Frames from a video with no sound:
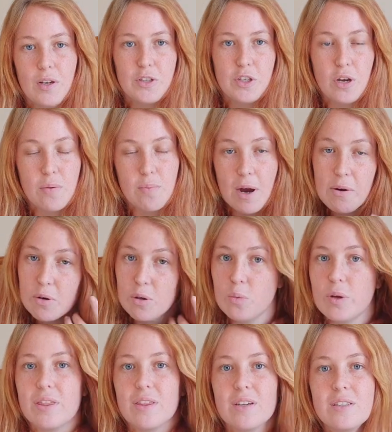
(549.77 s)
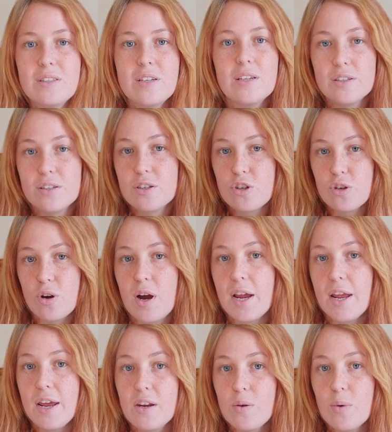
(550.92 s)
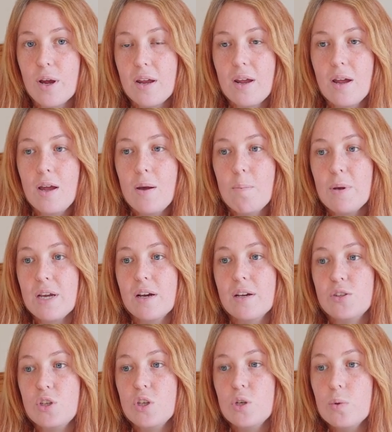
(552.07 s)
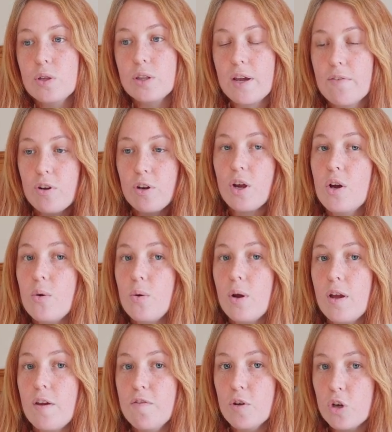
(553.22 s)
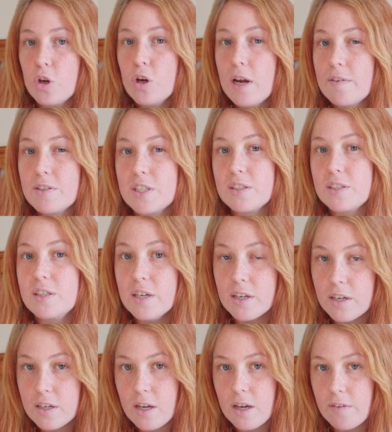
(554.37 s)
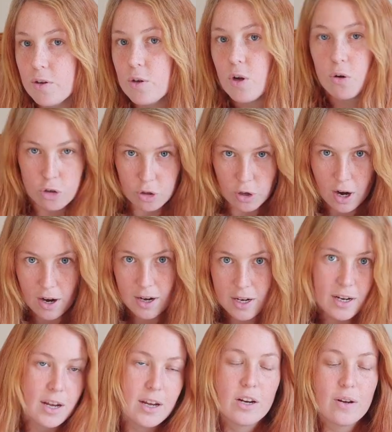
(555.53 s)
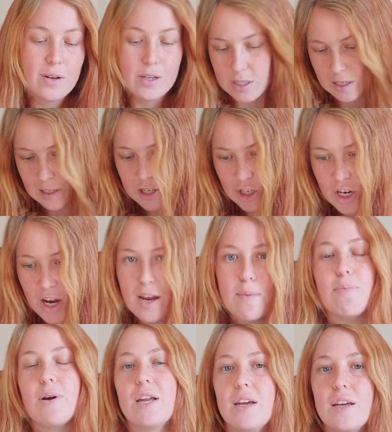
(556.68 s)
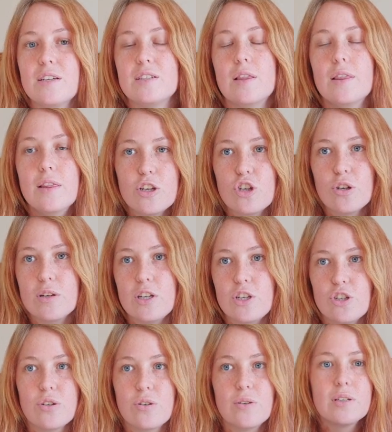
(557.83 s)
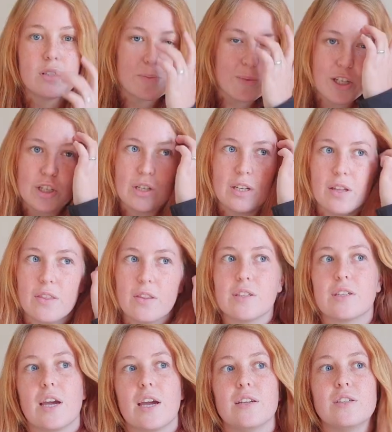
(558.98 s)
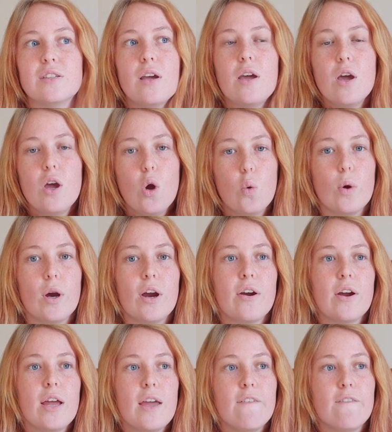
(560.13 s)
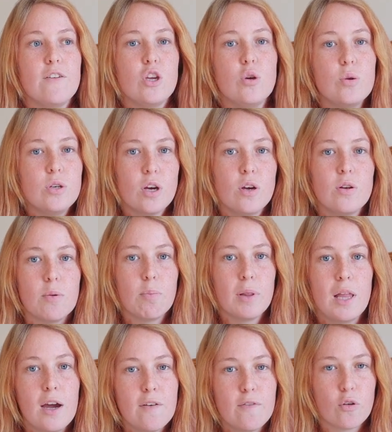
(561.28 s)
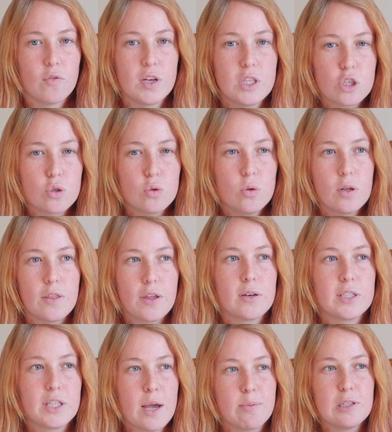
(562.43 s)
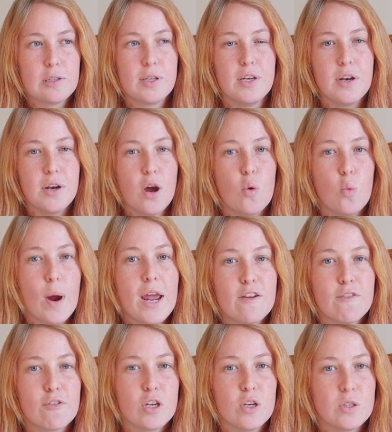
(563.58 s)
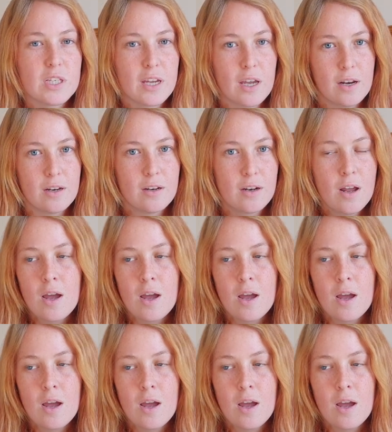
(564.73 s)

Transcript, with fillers: So my rule with this is try anyway, because you will never know if you could have succeeded if you don't try. I know it's a cliche, but it is literally true, especially in this case, where if you don't apply for vet school, there is absolutely no way for you to get in.